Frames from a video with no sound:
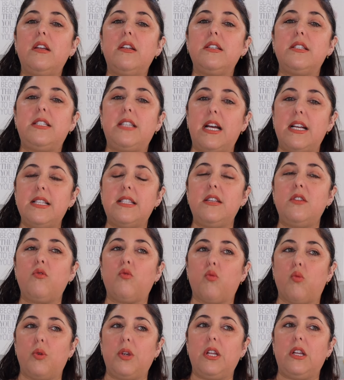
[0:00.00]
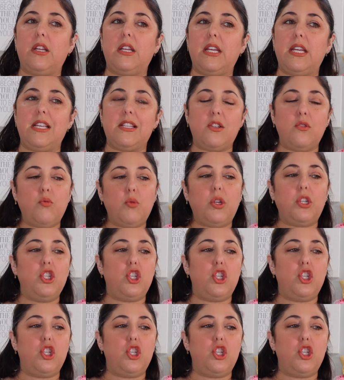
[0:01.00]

doesn't really, isn't really